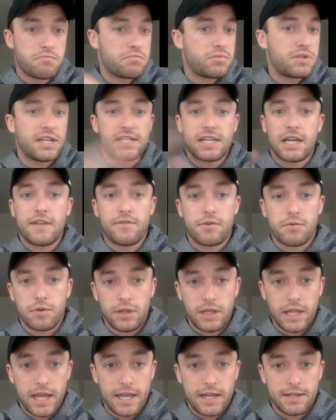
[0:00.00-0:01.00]
doesn't even
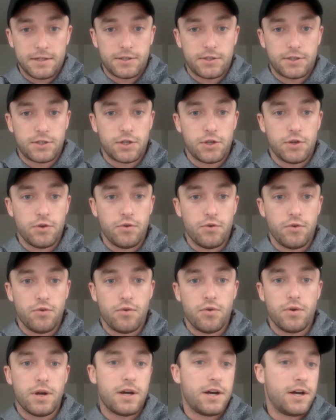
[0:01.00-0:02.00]
relate
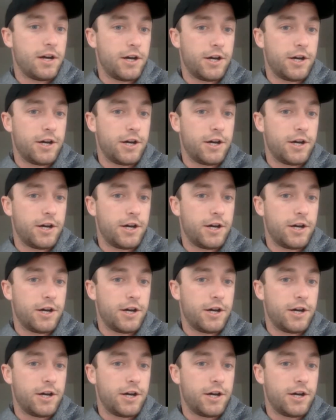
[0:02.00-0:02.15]
to